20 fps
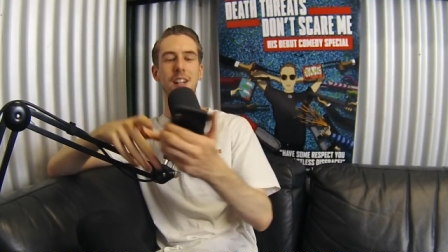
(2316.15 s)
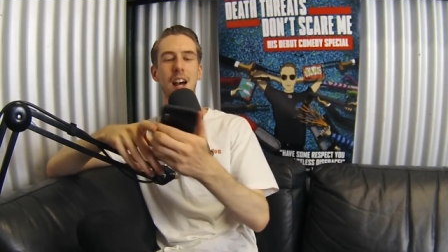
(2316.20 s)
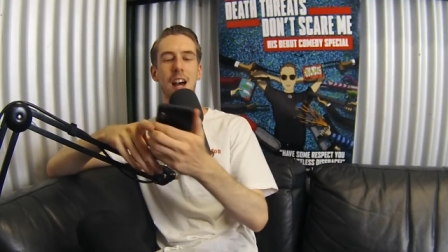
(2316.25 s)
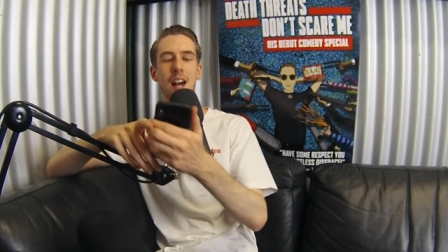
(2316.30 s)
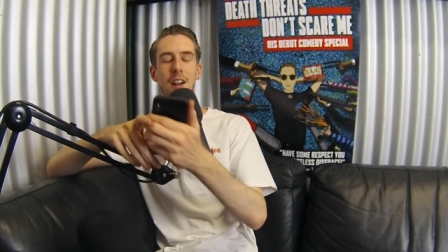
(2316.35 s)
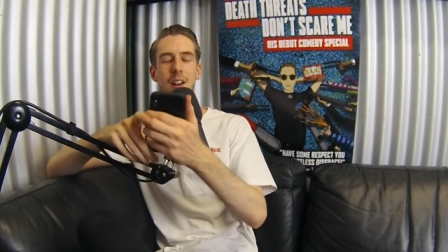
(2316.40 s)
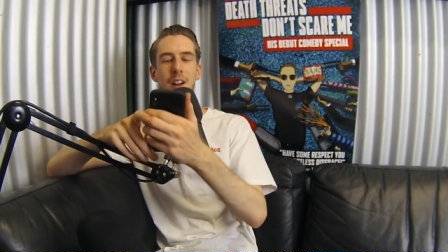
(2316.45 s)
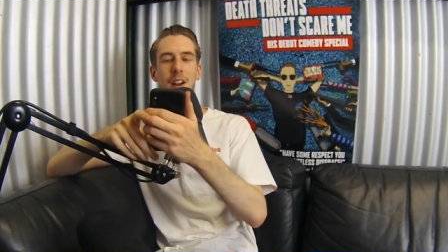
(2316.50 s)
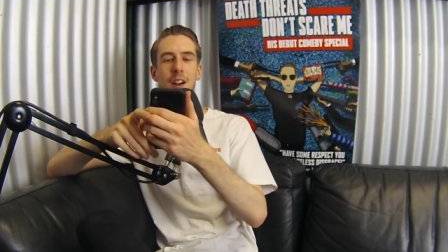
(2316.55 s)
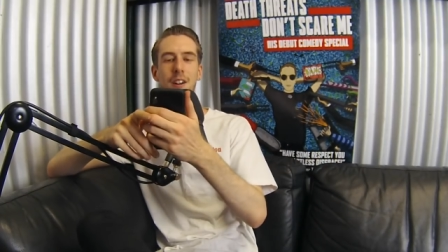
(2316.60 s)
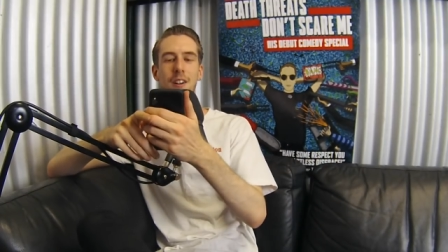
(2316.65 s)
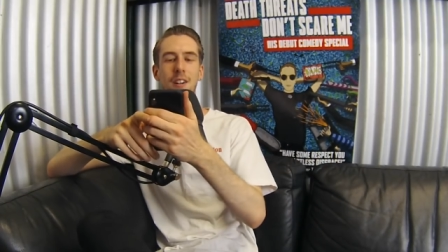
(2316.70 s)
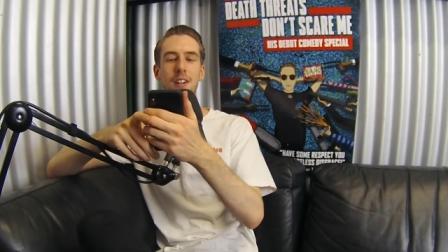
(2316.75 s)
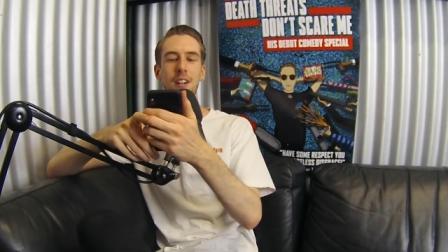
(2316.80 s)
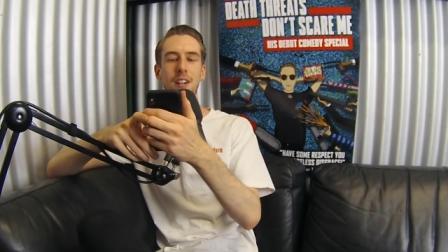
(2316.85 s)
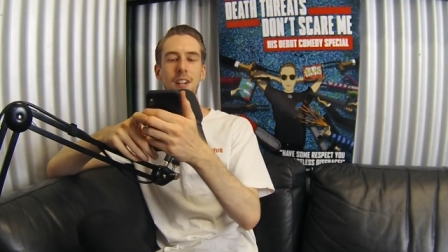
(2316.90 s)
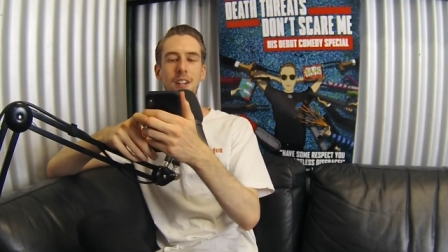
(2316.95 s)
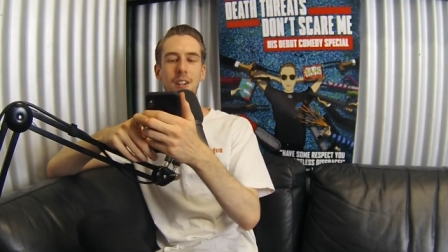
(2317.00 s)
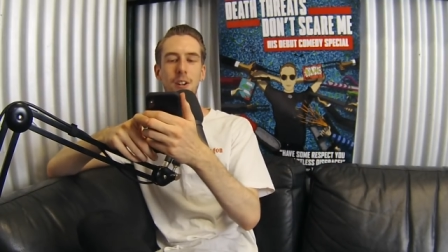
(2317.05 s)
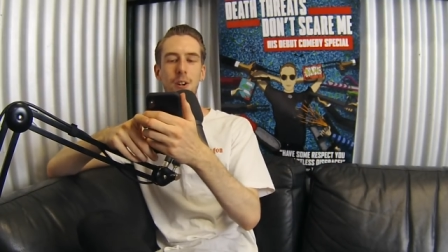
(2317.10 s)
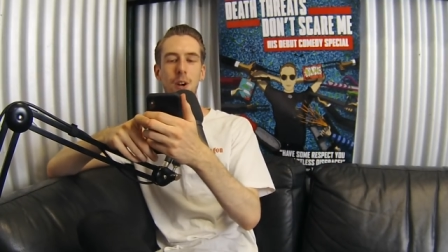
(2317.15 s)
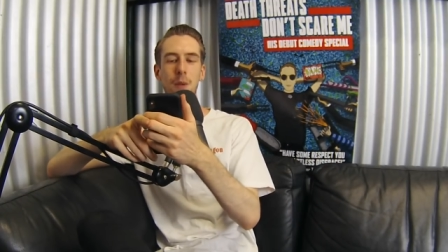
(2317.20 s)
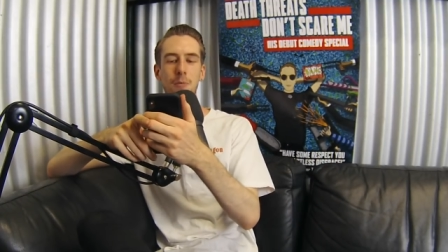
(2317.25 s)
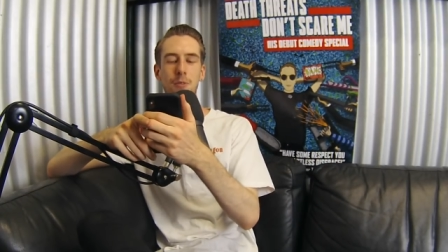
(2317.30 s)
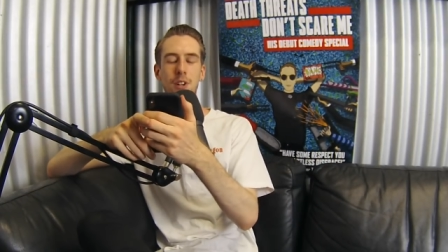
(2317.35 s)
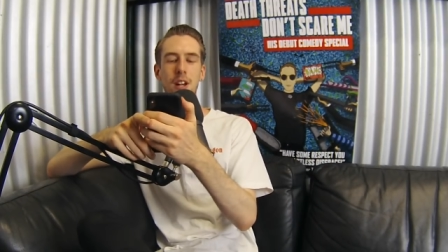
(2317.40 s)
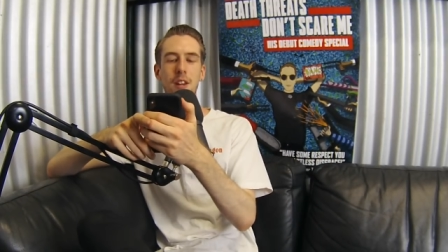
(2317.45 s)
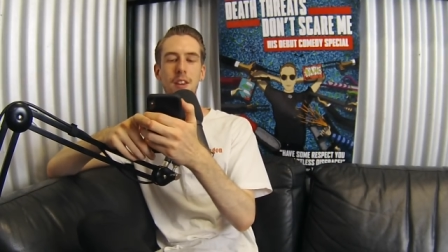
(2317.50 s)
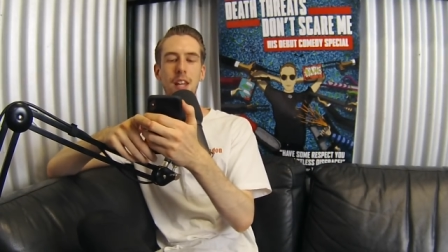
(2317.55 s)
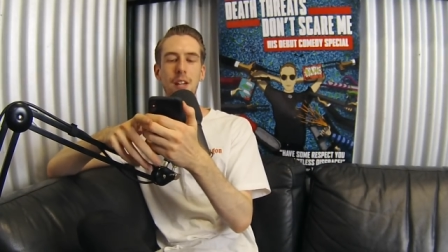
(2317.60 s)
I don't know. I'm
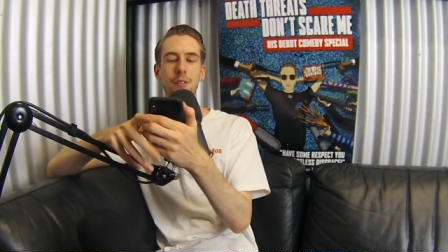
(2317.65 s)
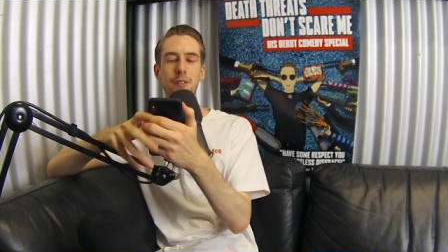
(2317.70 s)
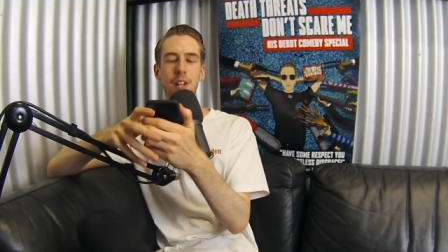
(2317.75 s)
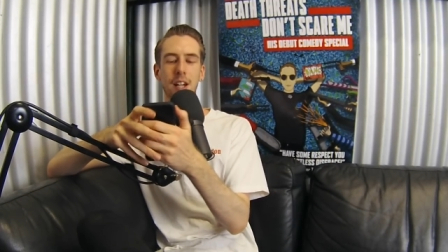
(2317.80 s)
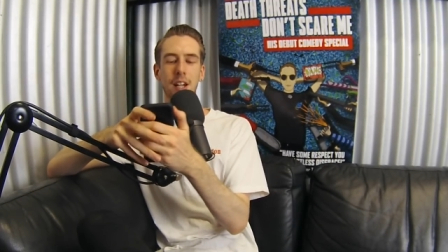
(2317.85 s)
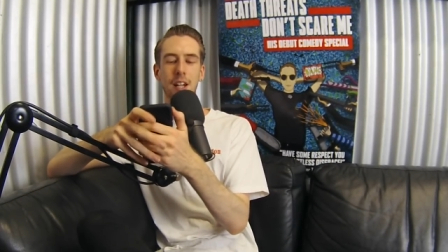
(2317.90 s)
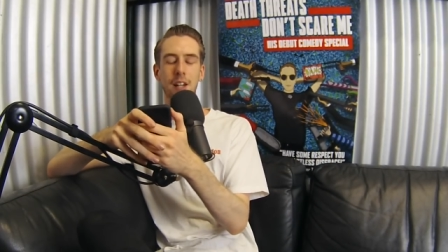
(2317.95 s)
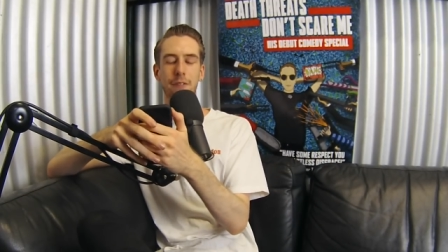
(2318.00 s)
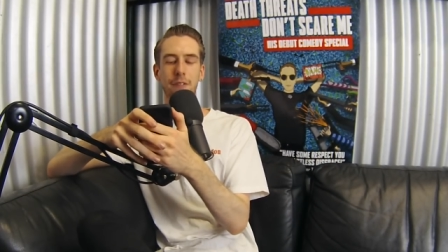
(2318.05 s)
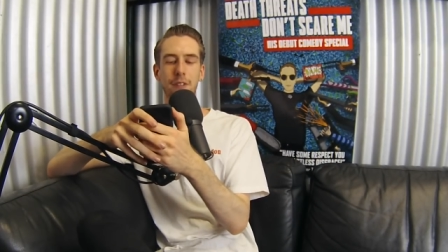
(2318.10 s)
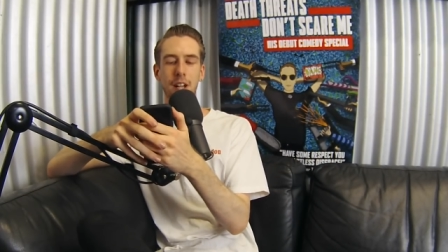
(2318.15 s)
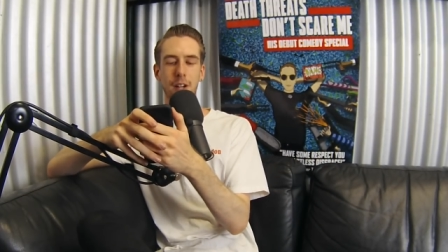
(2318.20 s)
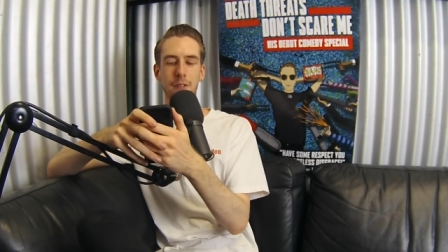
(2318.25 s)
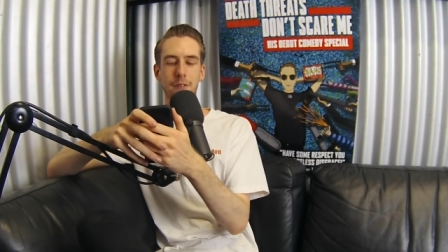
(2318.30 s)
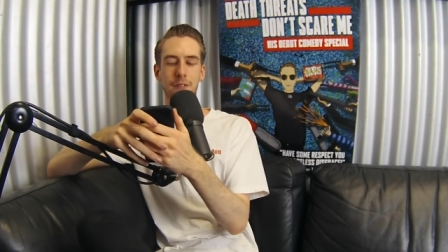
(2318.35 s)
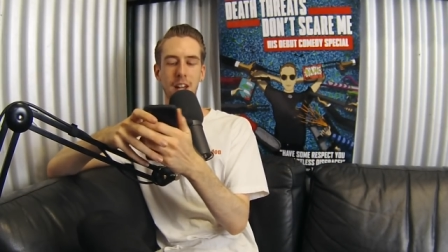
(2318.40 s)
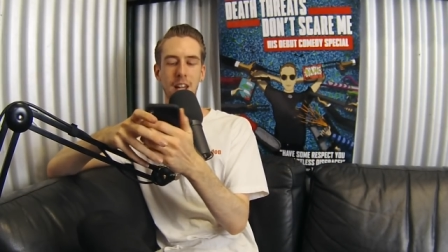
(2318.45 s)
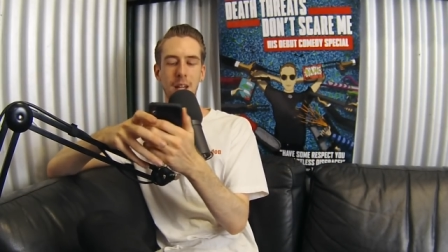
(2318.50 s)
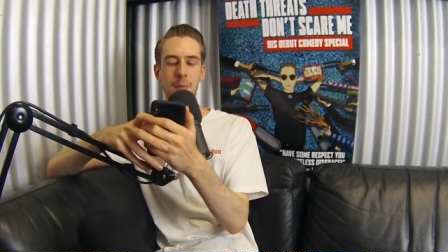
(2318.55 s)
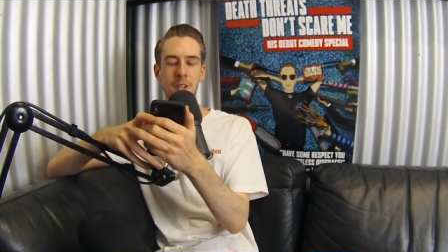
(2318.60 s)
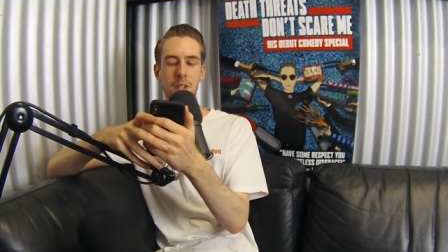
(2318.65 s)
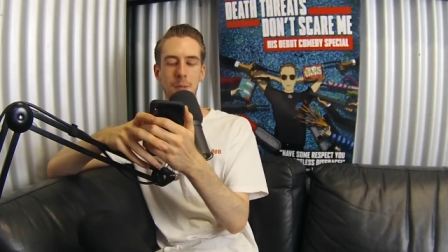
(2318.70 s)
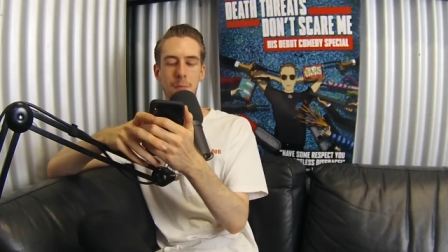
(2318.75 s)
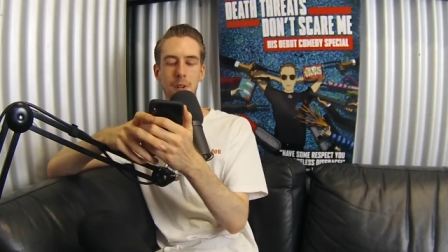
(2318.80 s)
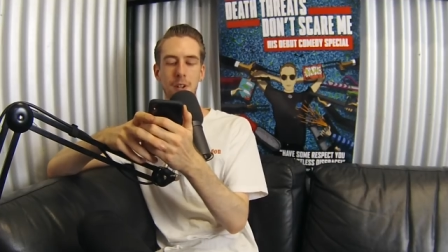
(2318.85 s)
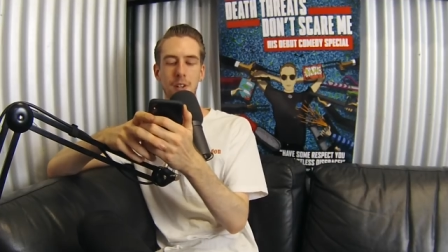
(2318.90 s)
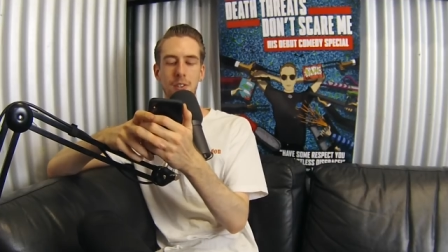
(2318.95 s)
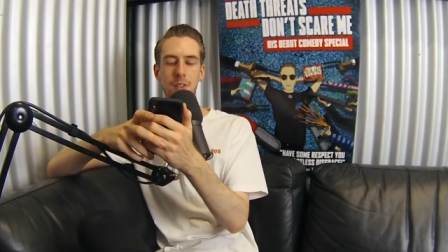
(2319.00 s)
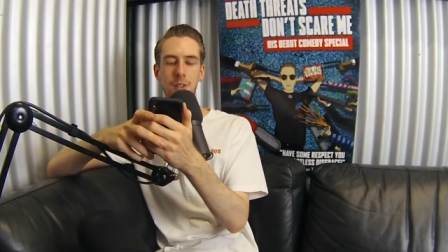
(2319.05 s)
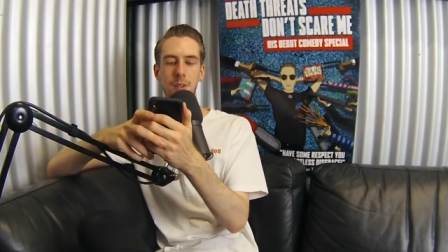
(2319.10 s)
trying to think of like like, like a famous
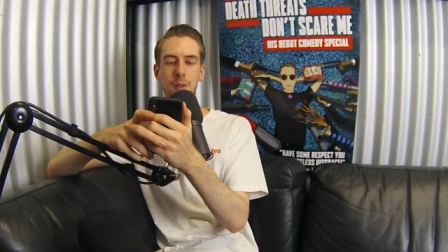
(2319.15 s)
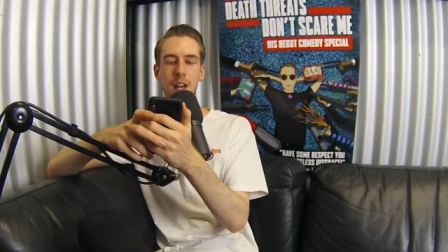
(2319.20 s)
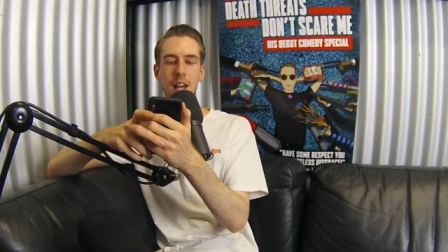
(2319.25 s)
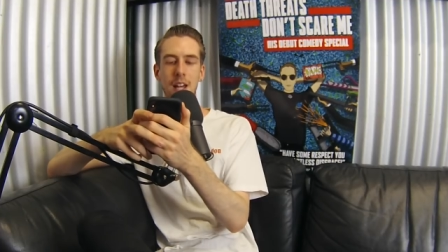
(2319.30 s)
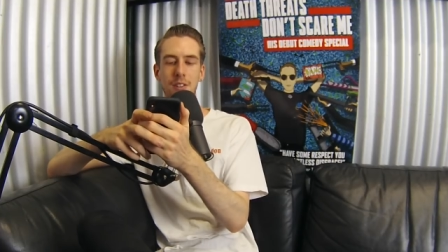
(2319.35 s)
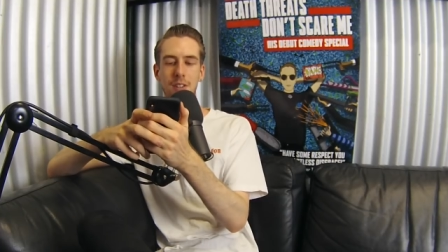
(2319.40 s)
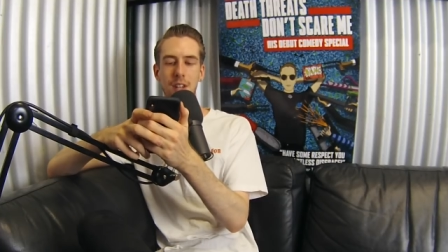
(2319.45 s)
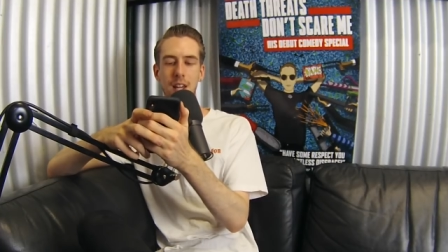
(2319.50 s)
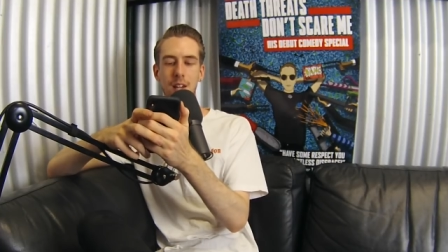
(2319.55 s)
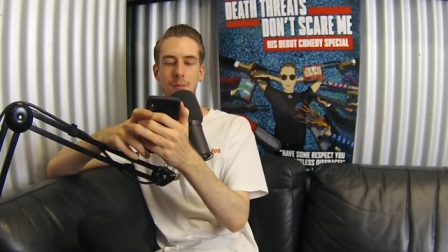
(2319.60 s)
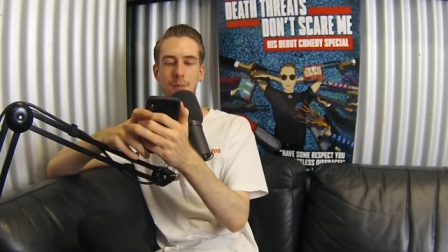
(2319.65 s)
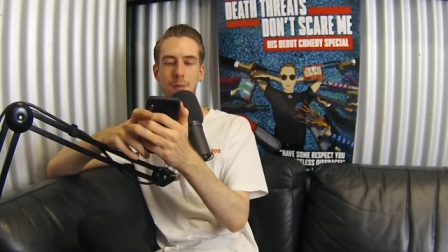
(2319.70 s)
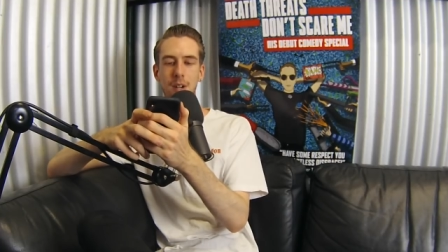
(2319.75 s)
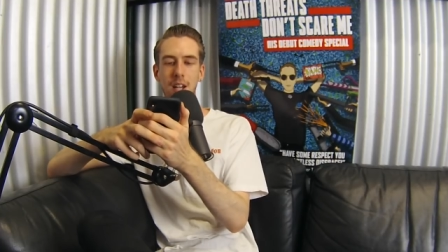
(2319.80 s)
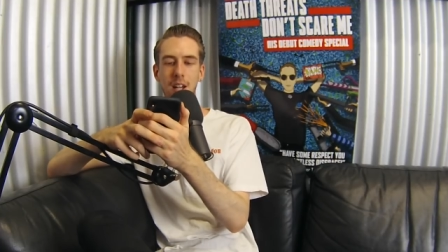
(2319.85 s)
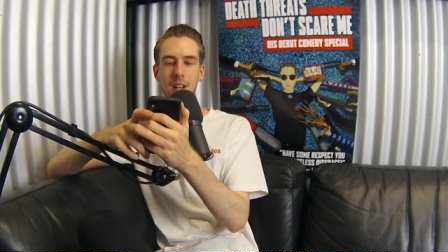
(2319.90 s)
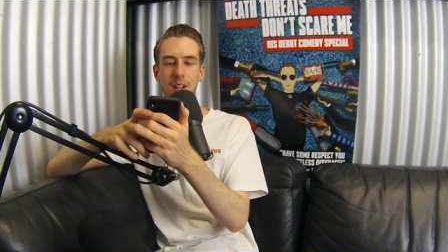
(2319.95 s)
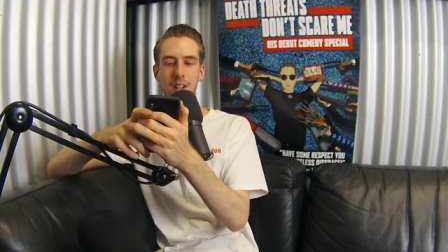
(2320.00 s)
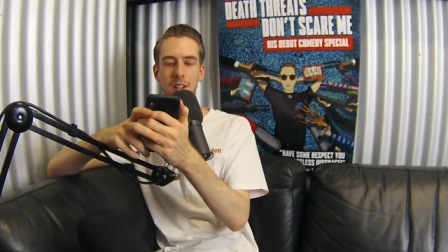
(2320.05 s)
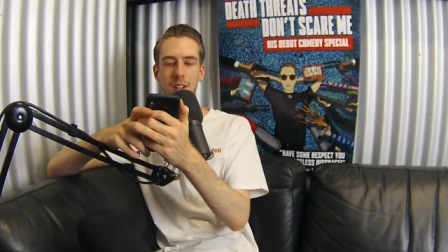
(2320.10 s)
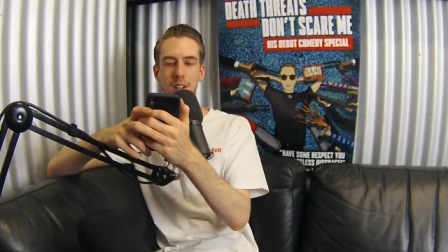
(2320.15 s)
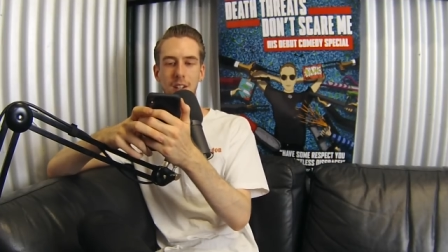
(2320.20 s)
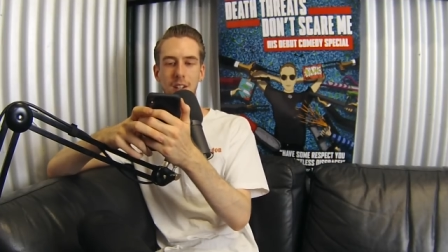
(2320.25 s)
person who has that rig.